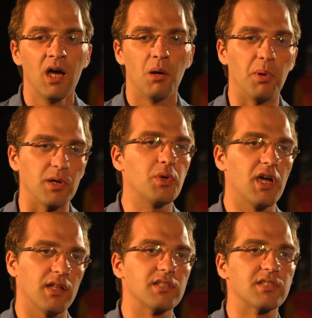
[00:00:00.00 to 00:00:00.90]
But we
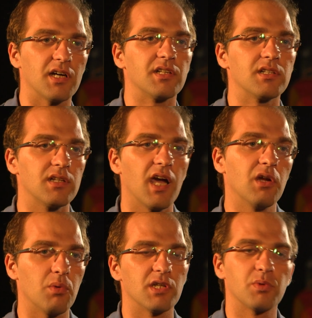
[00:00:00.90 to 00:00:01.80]
had decided,
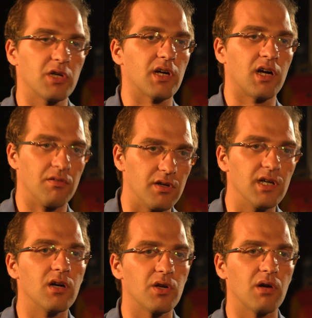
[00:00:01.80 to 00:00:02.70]
anyways, we're gonna cover
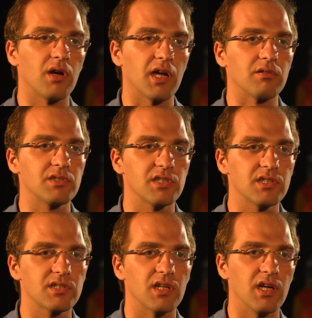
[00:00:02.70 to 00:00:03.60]
it on our
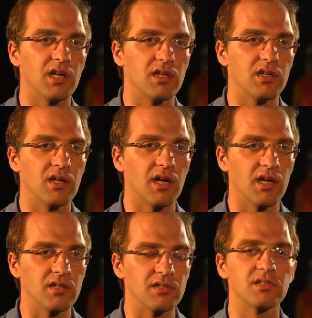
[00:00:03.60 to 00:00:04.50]
languages and
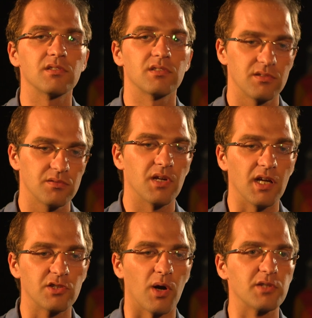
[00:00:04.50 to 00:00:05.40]
and
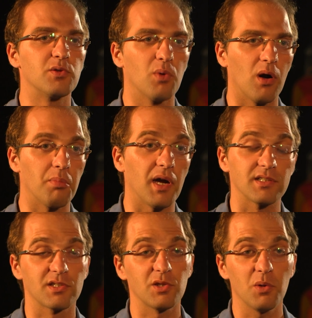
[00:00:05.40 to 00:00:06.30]
and try to do our
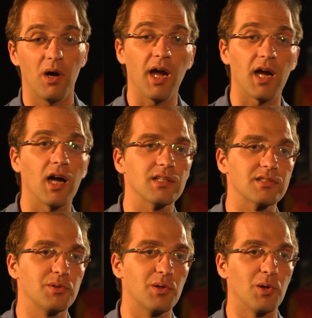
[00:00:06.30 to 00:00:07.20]
best. So I
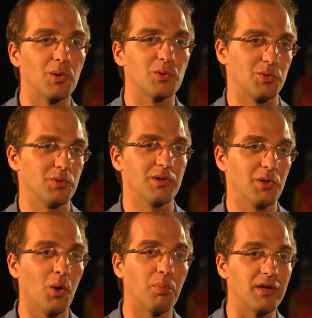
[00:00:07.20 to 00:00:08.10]
got to go to the
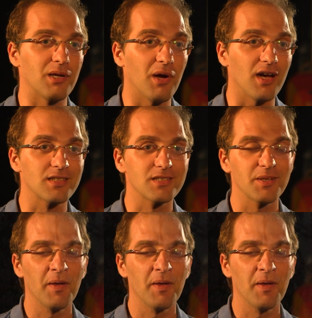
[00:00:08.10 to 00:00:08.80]
opening mass,